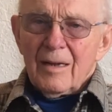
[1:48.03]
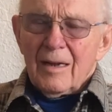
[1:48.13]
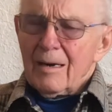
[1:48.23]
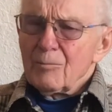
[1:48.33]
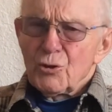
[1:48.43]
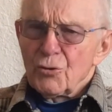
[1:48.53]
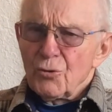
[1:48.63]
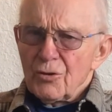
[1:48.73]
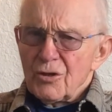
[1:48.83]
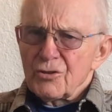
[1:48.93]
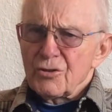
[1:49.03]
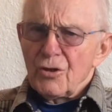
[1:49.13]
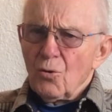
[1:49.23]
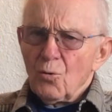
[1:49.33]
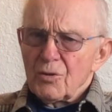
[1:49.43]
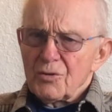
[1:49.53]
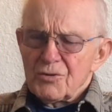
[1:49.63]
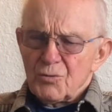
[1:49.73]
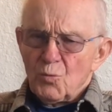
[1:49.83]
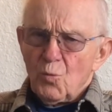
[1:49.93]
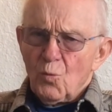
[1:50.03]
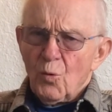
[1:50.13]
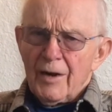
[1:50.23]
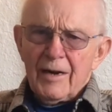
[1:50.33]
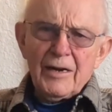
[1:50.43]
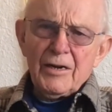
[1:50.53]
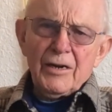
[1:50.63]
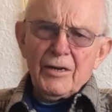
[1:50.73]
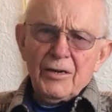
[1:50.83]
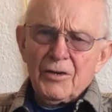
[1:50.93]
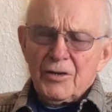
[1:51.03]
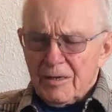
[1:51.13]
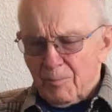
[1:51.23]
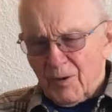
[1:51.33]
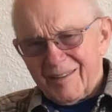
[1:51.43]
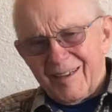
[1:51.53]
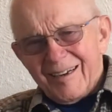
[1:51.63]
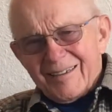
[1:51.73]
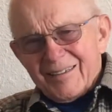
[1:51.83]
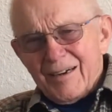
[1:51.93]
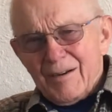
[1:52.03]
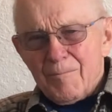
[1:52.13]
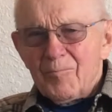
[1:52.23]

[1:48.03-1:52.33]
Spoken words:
And I'm sure the snow was way deep at that time.